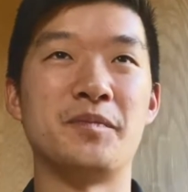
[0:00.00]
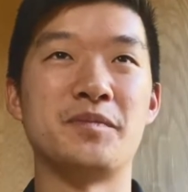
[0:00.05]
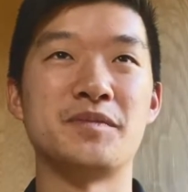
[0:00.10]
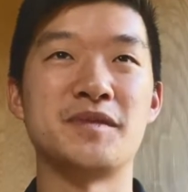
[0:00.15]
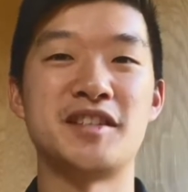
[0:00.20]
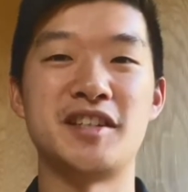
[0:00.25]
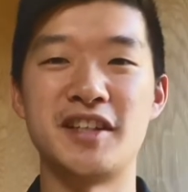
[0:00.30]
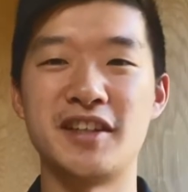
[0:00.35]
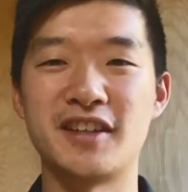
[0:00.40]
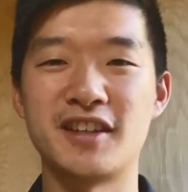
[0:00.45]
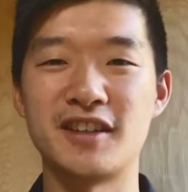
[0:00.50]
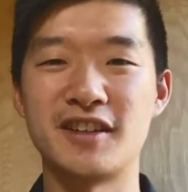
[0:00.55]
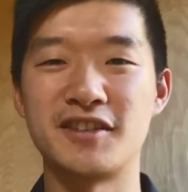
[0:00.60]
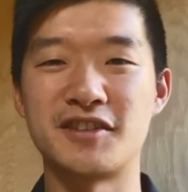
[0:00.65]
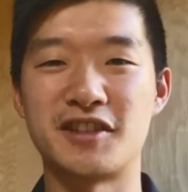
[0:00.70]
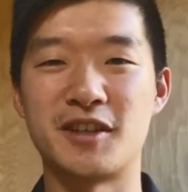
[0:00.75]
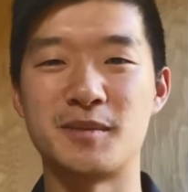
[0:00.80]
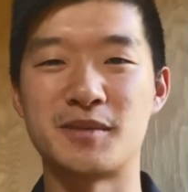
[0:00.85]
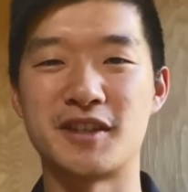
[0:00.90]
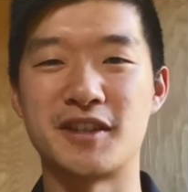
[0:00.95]
tier in
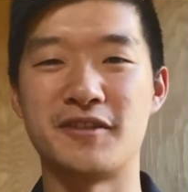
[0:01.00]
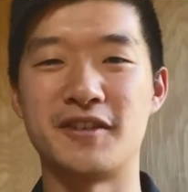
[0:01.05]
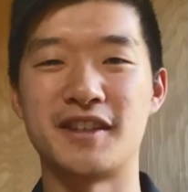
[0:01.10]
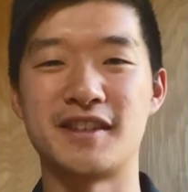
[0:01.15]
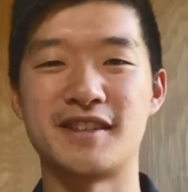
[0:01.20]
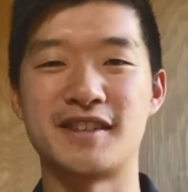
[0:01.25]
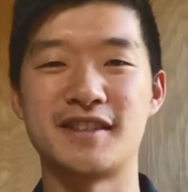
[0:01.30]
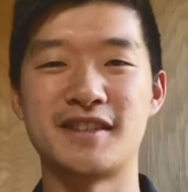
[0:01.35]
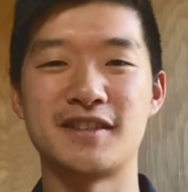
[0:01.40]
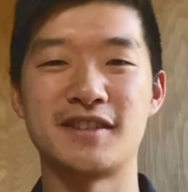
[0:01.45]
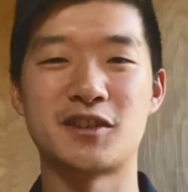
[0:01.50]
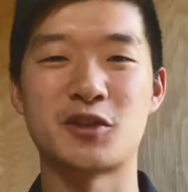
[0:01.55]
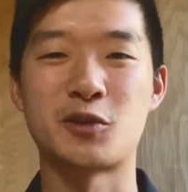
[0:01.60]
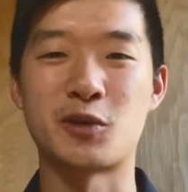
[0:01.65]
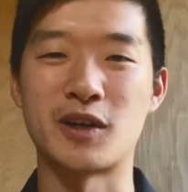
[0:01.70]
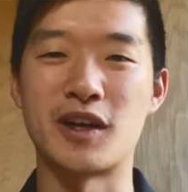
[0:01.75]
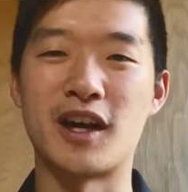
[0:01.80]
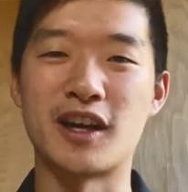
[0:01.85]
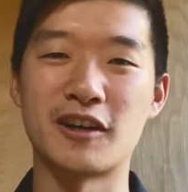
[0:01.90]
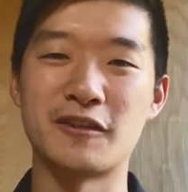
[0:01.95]
terms of its
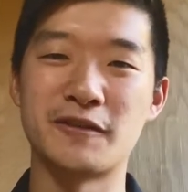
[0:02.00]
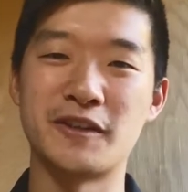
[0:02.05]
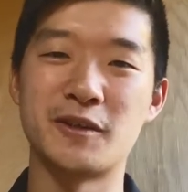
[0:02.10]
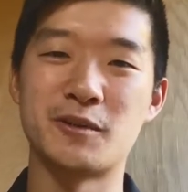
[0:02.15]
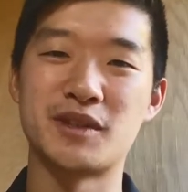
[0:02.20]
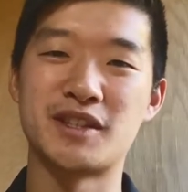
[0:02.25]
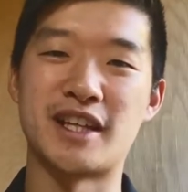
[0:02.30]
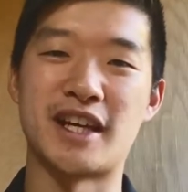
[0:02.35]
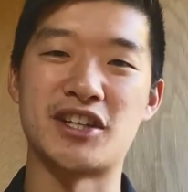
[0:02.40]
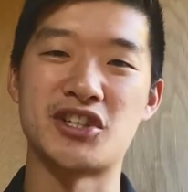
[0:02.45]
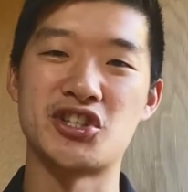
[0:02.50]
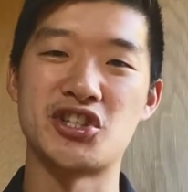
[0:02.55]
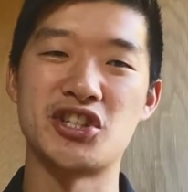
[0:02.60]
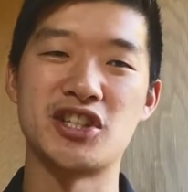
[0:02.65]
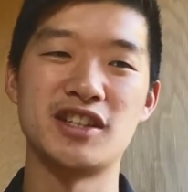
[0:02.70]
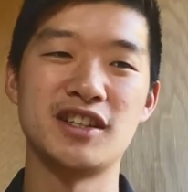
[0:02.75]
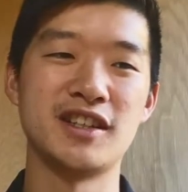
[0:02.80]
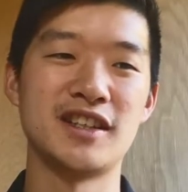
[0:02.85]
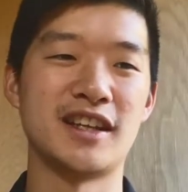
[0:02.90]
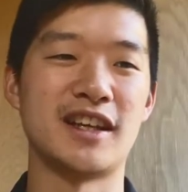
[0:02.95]
choreography
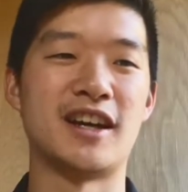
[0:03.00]
retention.